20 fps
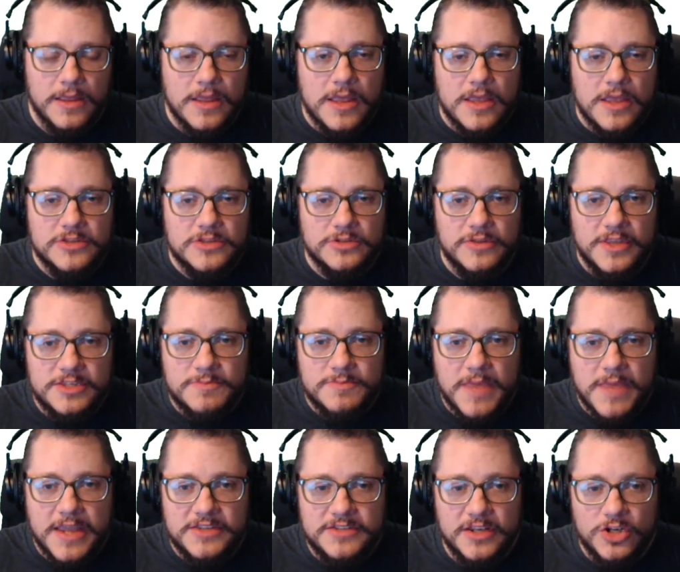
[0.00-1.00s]
So this
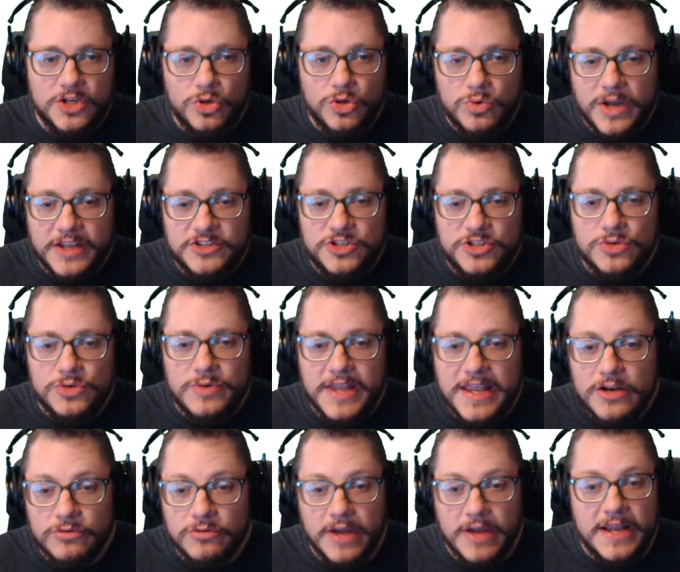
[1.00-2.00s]
makes it quick to
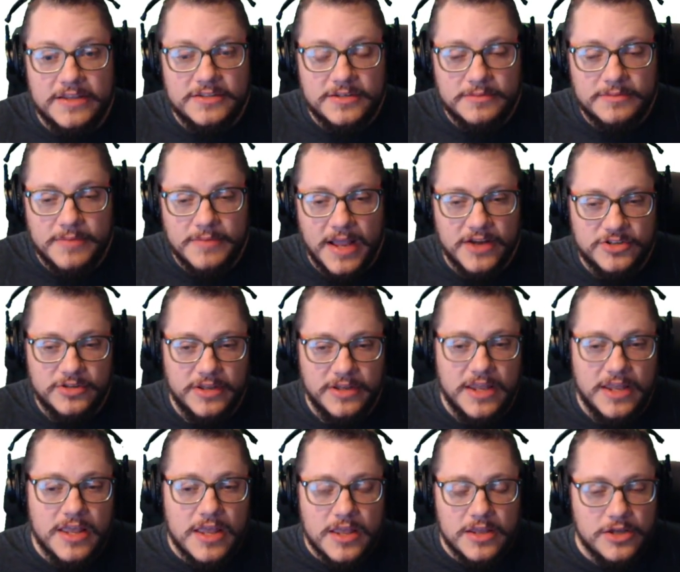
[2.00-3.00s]
iterate,
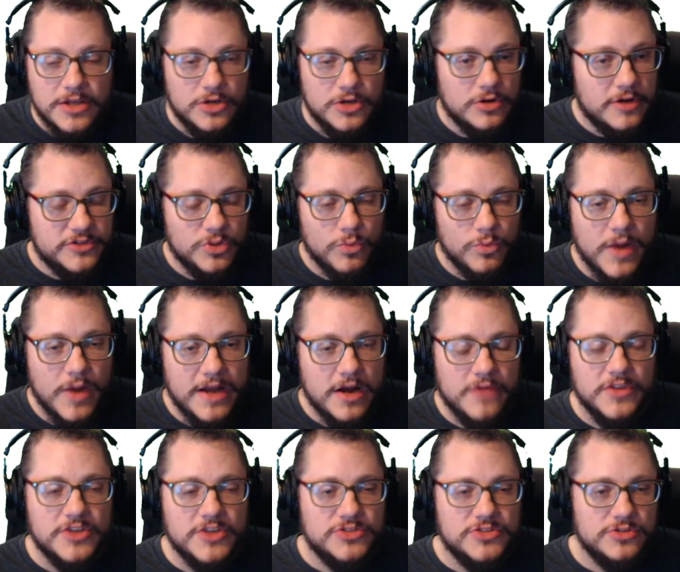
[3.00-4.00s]
actually. You don't have to wait
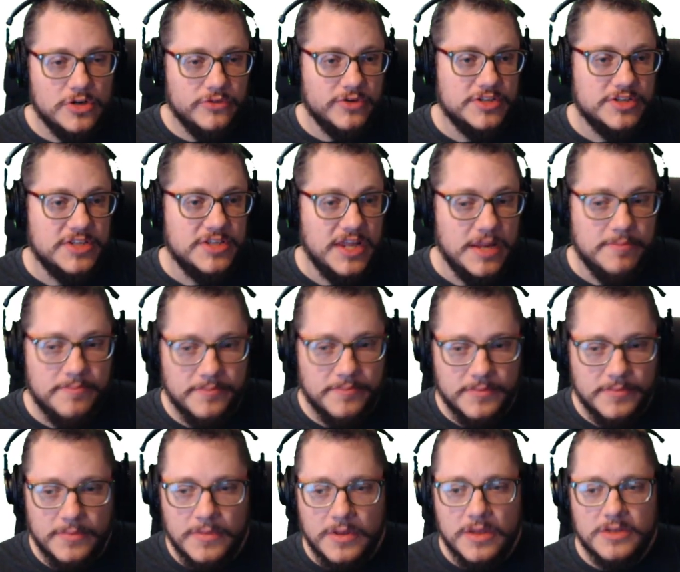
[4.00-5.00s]
on the server team
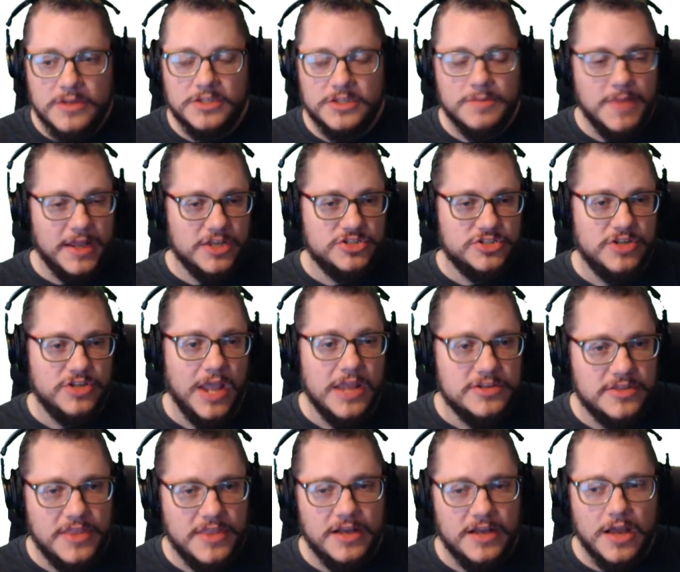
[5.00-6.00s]
to make a change
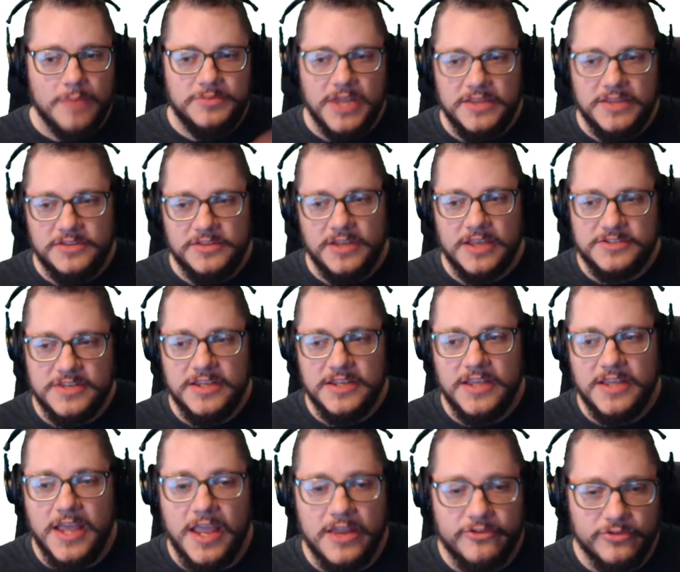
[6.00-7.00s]
and then update the
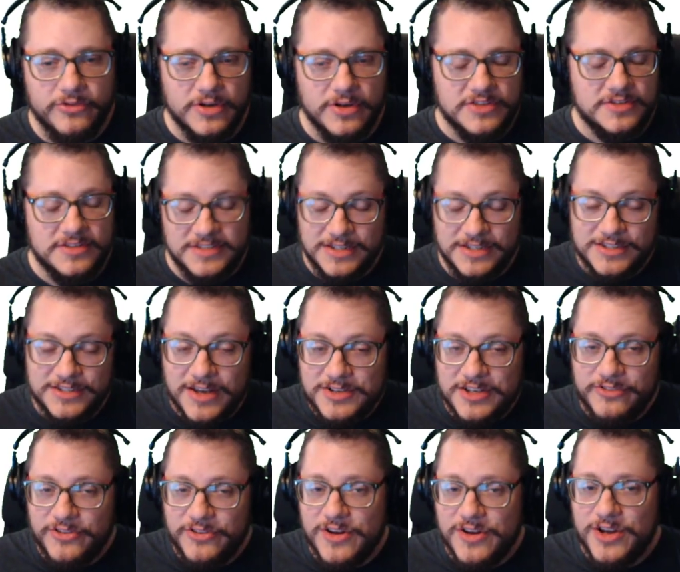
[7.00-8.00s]
SDK, for instance. And it's
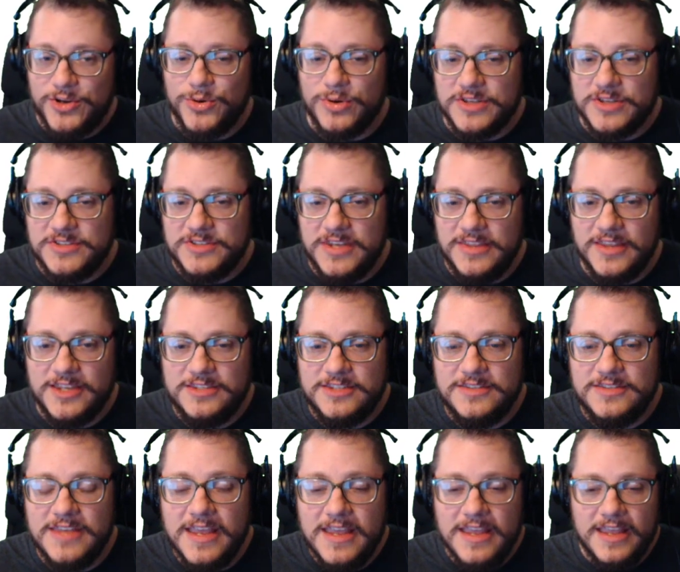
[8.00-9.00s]
actually very cool to see
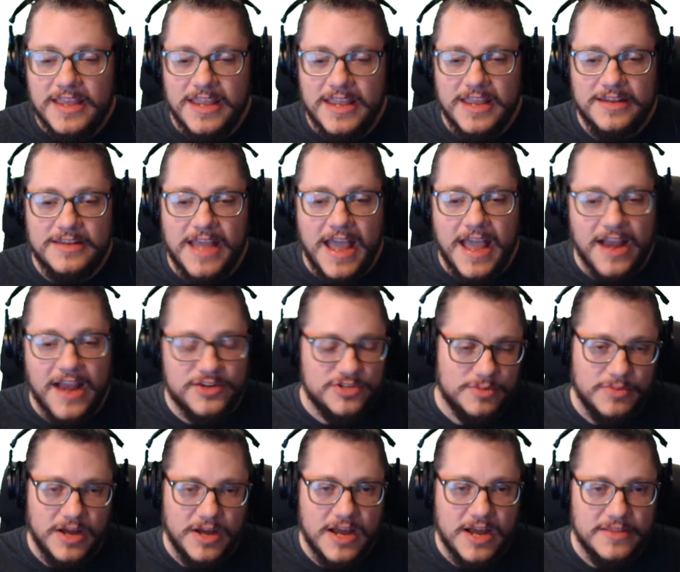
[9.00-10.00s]
this in
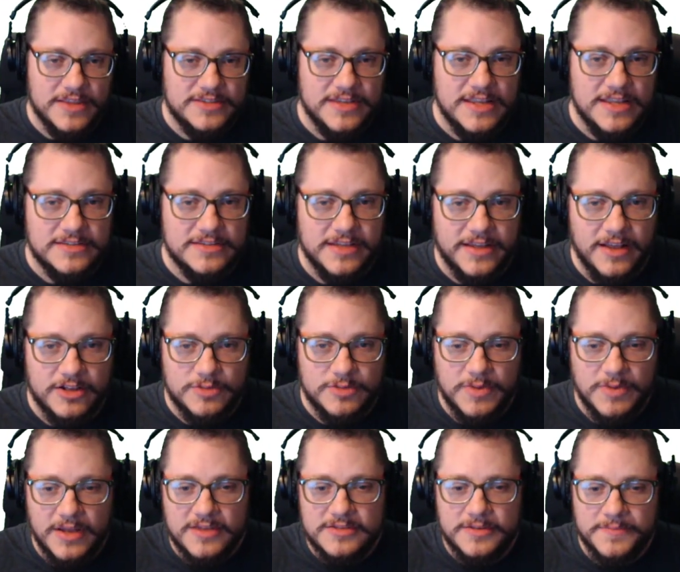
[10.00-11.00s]
action behind the scenes at
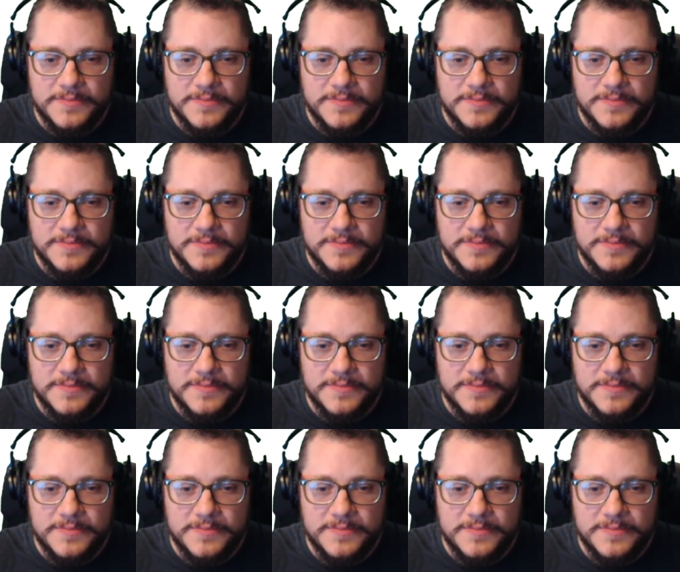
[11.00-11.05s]
Couchbase.